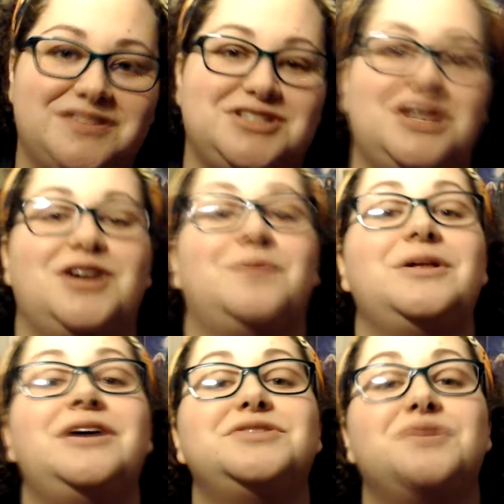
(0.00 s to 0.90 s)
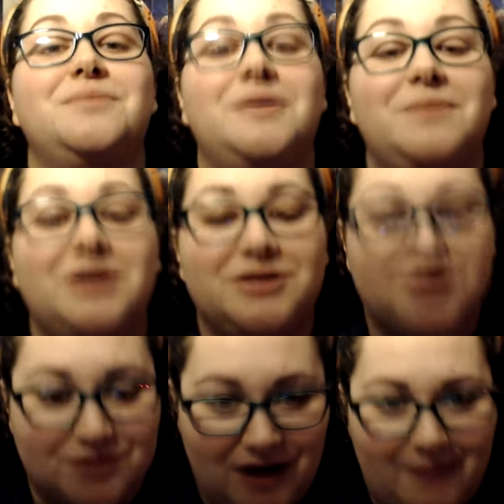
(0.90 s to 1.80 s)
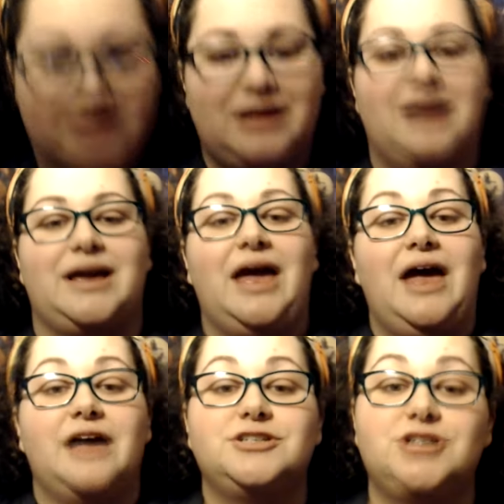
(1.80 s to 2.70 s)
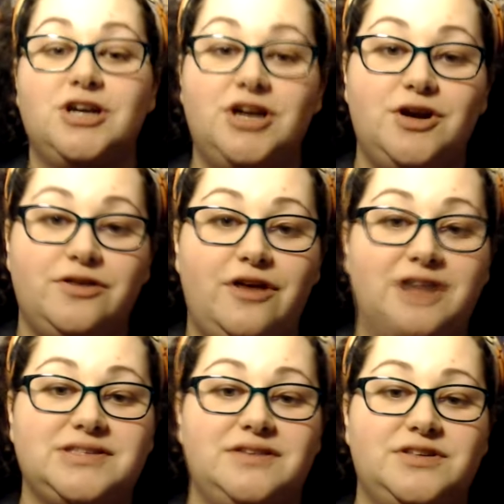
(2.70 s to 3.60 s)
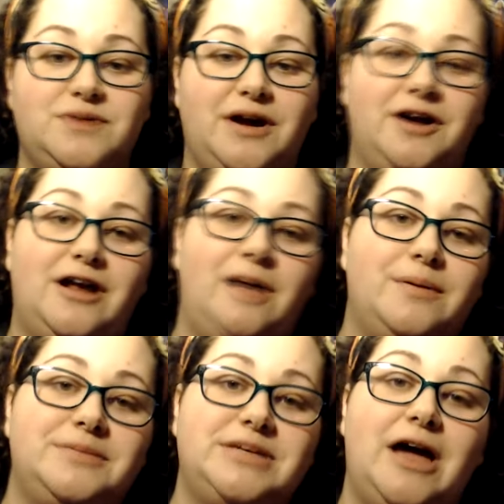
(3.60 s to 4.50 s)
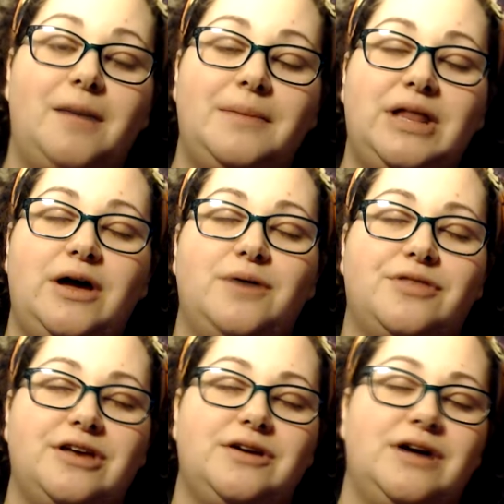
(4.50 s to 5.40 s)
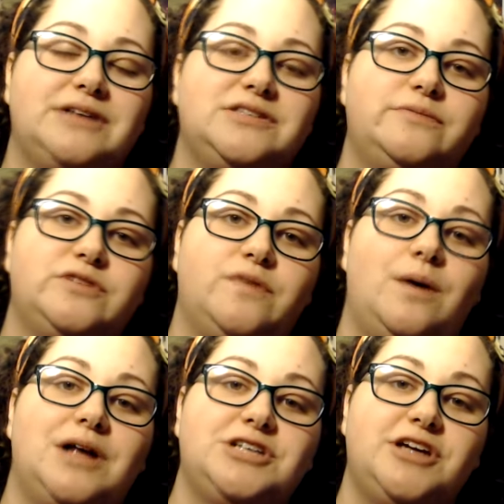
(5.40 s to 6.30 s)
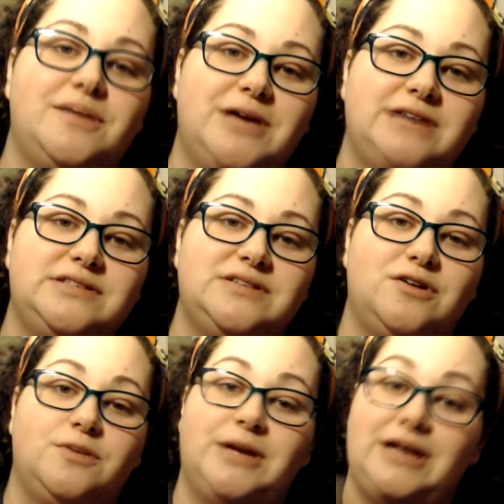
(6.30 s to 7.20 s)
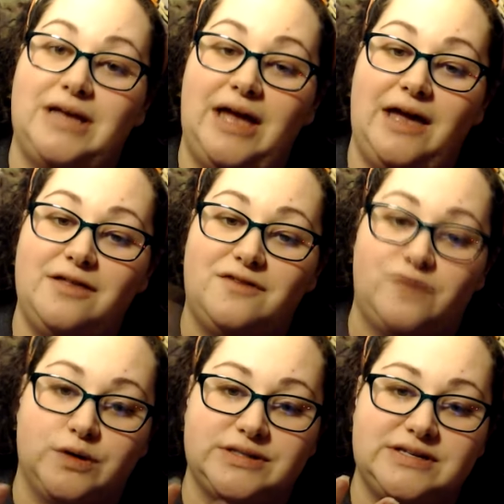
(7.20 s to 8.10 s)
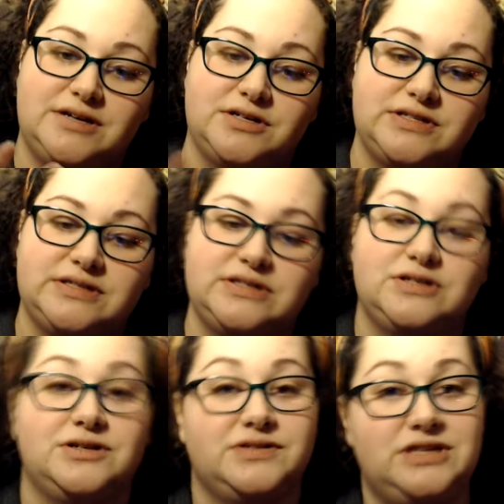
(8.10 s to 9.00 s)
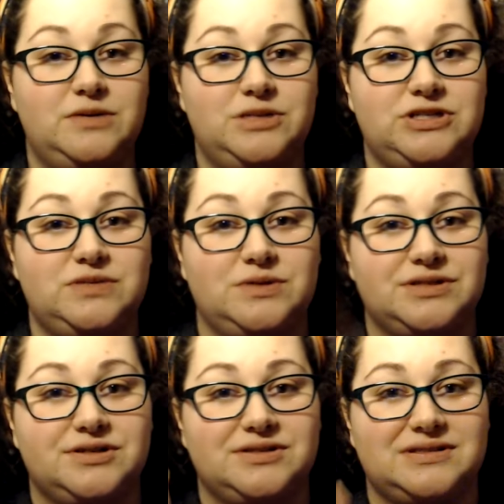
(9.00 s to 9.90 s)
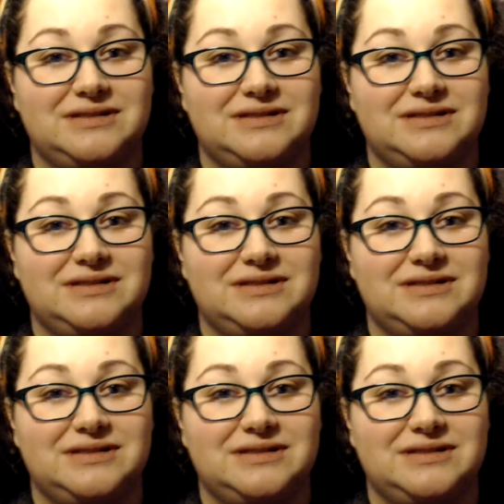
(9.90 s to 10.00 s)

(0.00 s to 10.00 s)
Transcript: on this channel, please remember to drop a like and share your thoughts on this record album down below. Thank you guys so much for watching. I'm Casey Zolgelman, aka the Fort Sanderson sister, and I'll see you witches and wizards